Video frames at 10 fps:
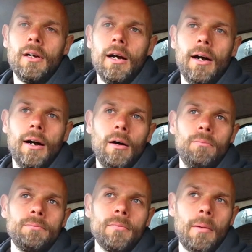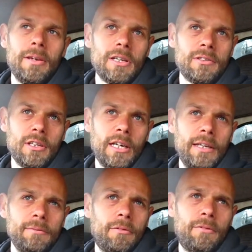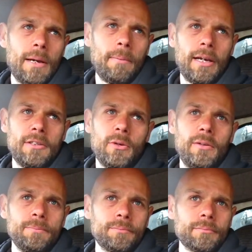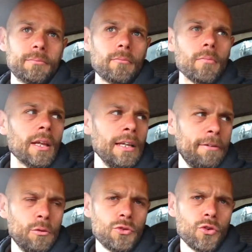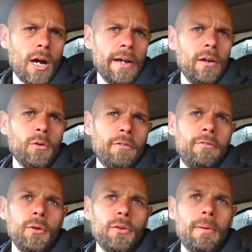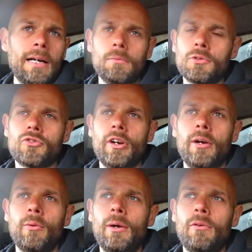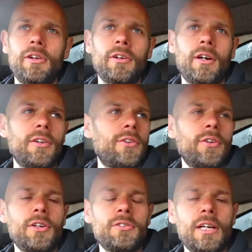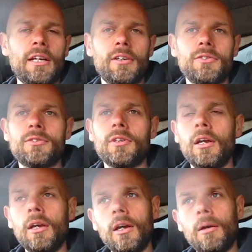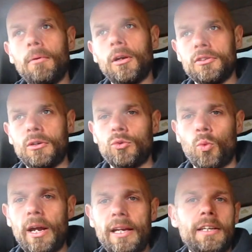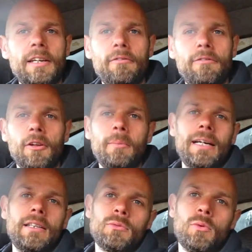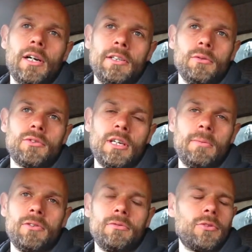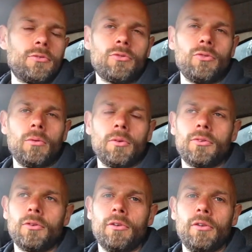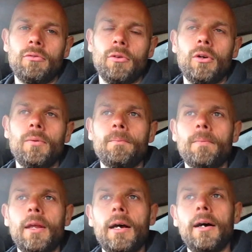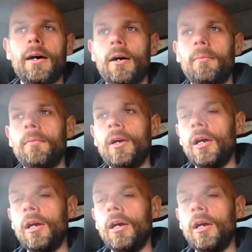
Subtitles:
I mean, yesterday, fair play to it, if it was drier it would have filled the bag up straight away within like 30 seconds. Because it was wet, it didn't even fill the bag. That's why you'll see me just drop the stuff on the floor. But